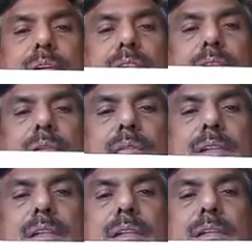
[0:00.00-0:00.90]
is
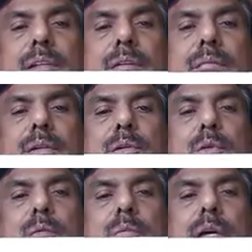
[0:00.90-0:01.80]
given by
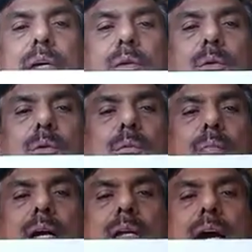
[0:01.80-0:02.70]
2
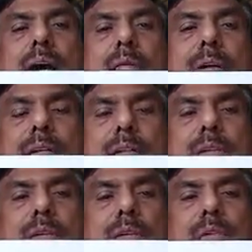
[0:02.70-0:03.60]
pi r by t.
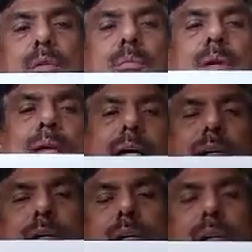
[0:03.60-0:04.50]
What is 2 pi r?
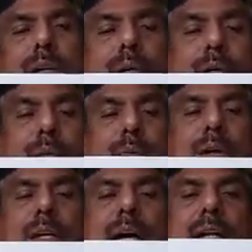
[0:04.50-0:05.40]
2
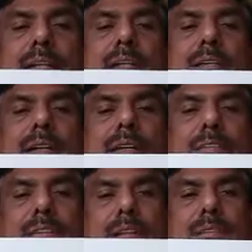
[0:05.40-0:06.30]
pi r is the
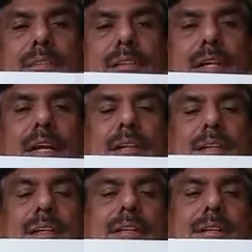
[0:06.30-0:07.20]
circumference and
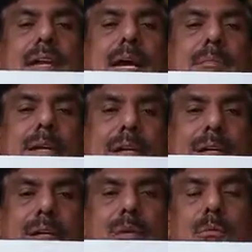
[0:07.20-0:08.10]
t is the time
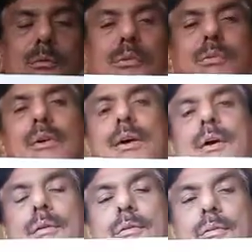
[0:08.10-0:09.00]
taken to move,
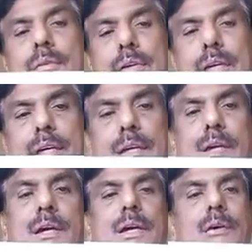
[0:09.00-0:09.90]
okay,
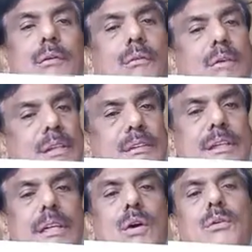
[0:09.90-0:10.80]
once
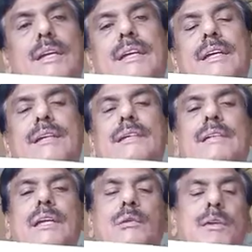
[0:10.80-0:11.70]
around a
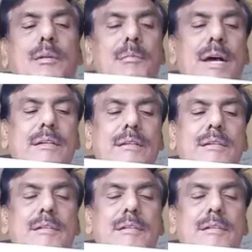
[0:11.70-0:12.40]
circular path.